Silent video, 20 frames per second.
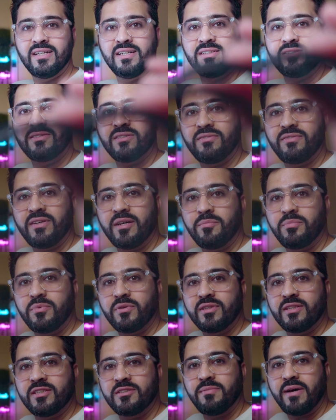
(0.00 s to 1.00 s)
So if I
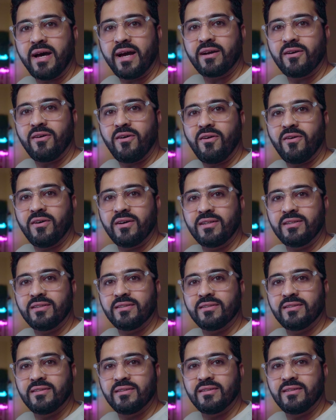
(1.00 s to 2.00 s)
put this back on
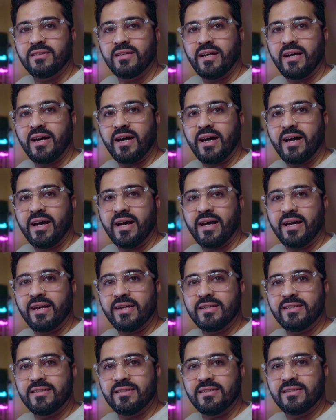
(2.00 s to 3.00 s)

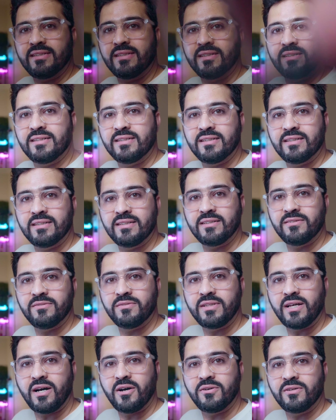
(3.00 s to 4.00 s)
and
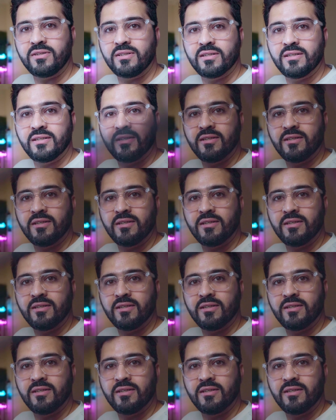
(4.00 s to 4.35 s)
without,